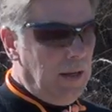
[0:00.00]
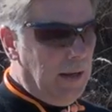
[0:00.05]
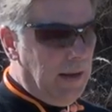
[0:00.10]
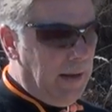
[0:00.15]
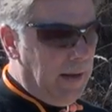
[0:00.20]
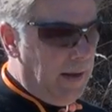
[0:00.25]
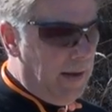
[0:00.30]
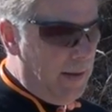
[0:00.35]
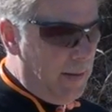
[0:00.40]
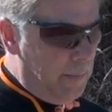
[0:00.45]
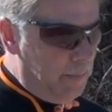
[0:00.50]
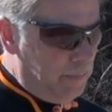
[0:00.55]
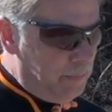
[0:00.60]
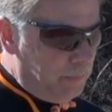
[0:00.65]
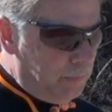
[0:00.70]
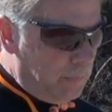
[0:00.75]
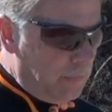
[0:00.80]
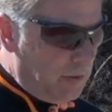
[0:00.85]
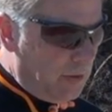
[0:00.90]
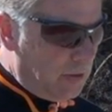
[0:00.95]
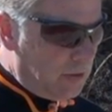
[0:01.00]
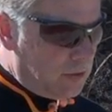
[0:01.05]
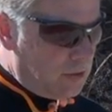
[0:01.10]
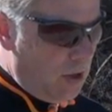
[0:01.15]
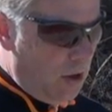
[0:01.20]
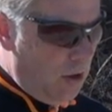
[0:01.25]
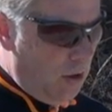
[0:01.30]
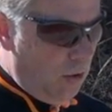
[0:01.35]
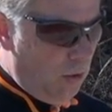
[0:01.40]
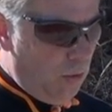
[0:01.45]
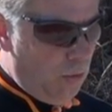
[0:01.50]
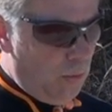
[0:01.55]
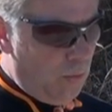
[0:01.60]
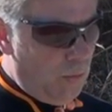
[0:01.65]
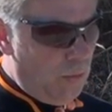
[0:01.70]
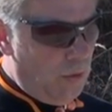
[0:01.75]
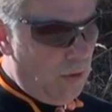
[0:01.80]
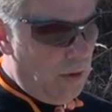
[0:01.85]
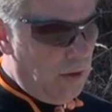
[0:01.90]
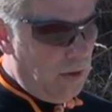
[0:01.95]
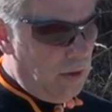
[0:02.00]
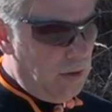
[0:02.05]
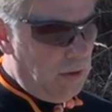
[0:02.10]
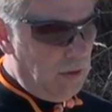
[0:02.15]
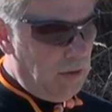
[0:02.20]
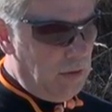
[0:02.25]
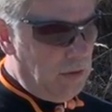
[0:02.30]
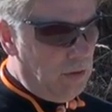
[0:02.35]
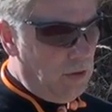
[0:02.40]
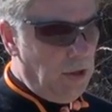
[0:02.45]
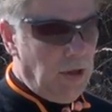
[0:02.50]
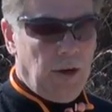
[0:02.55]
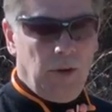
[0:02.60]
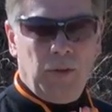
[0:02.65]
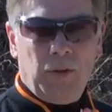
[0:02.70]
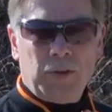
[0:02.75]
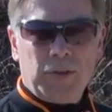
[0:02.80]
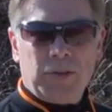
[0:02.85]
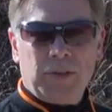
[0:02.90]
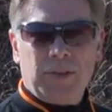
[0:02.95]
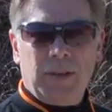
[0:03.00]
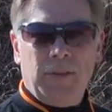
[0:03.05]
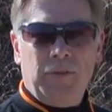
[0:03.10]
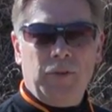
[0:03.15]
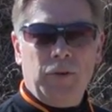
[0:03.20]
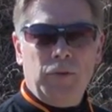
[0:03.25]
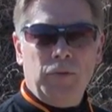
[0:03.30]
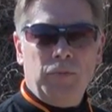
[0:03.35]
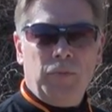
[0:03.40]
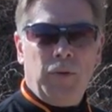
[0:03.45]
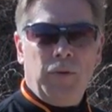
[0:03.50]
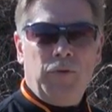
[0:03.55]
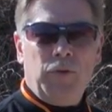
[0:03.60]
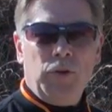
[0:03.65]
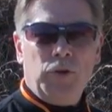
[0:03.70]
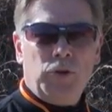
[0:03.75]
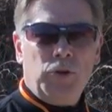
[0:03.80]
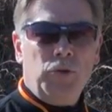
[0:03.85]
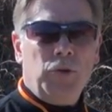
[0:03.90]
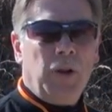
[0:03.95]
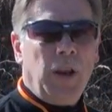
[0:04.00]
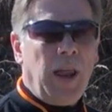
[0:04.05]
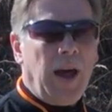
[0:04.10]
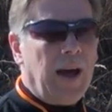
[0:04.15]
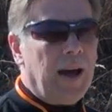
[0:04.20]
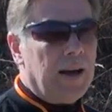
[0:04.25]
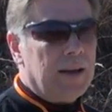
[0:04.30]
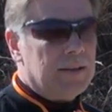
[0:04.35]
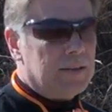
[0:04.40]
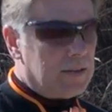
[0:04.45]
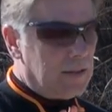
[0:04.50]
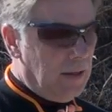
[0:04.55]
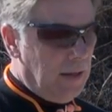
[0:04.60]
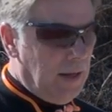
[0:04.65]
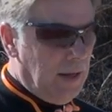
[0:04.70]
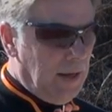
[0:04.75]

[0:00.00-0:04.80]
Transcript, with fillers: Um, so, you know, there's if you if you shoot Glocks,